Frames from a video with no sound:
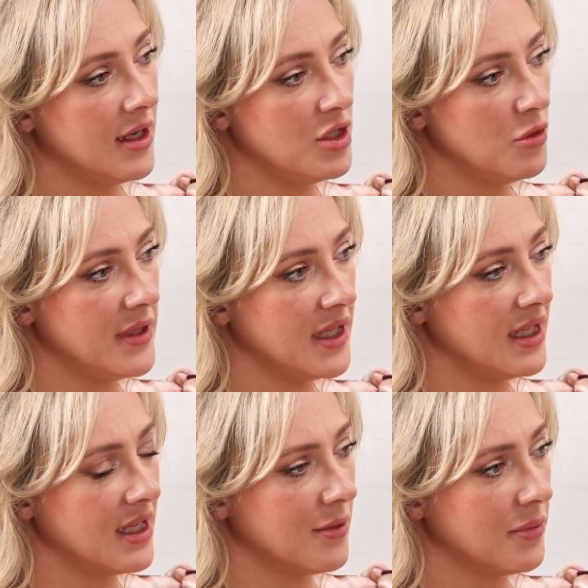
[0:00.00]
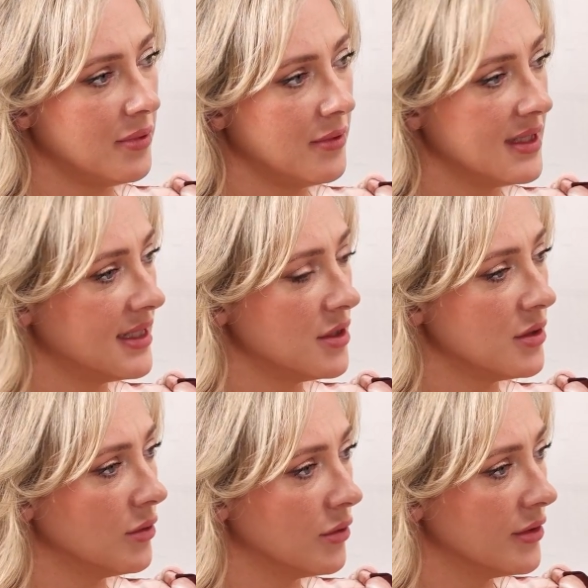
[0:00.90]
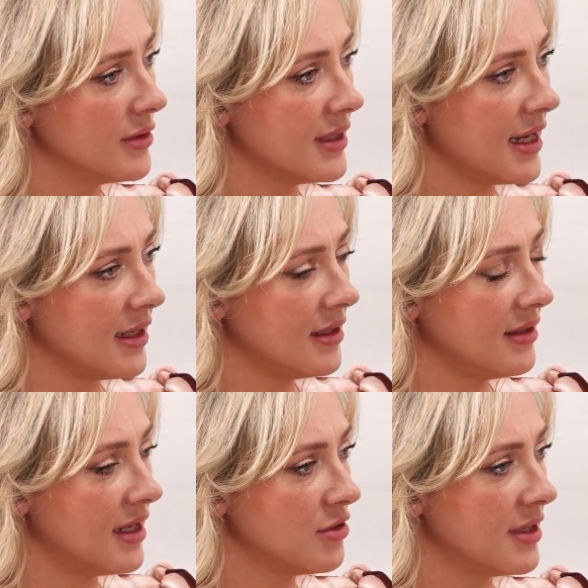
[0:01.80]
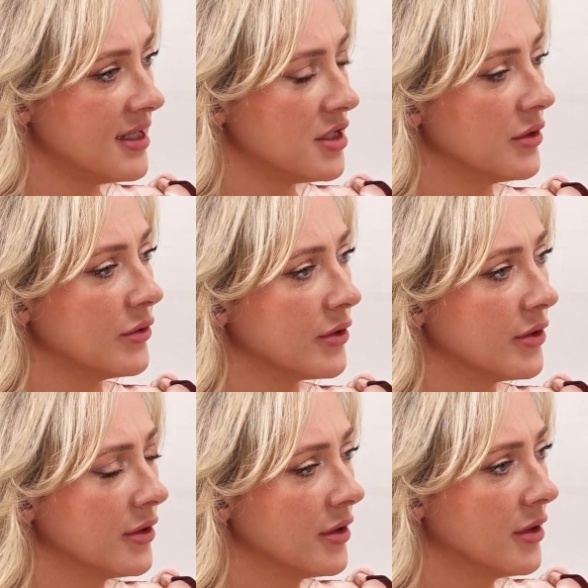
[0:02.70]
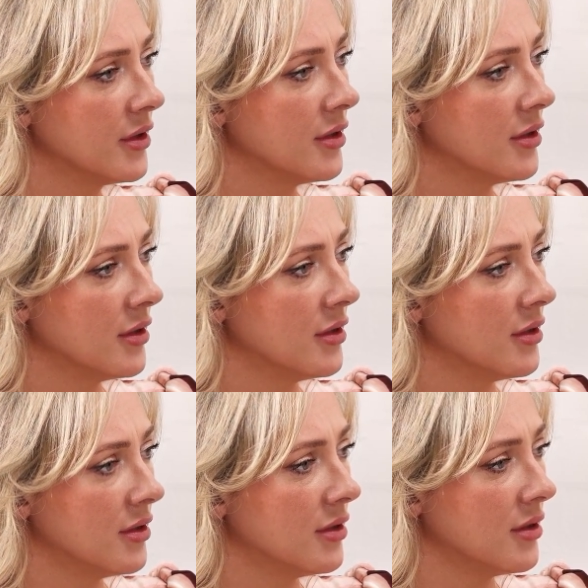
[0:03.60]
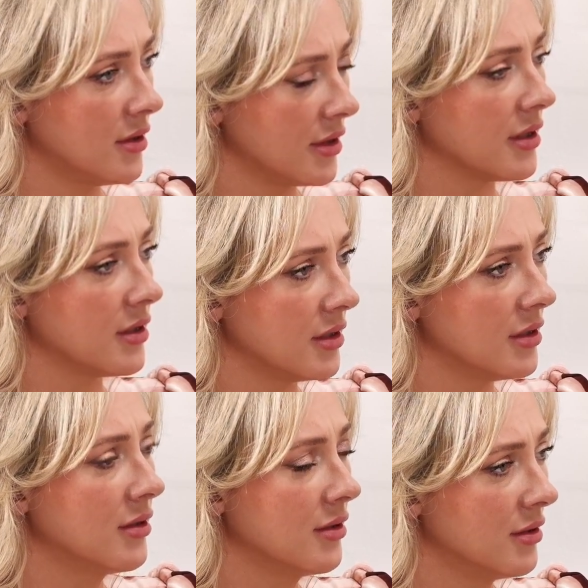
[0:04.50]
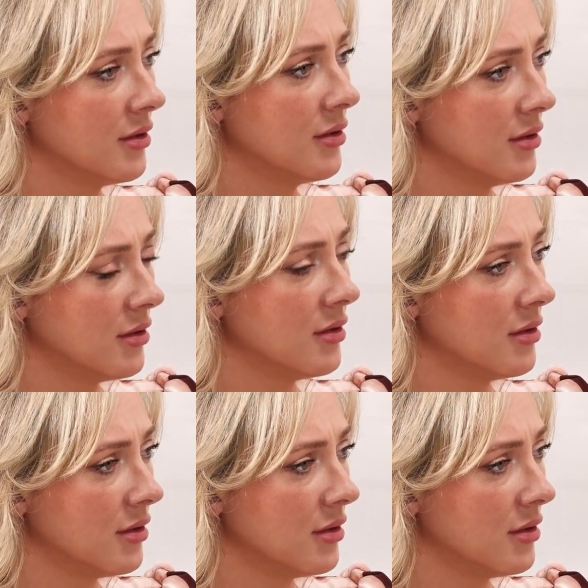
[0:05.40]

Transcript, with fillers: and you picking up essential oils? How did that yeah, transition look? A, there was a good couple of years. Okay. Um, and I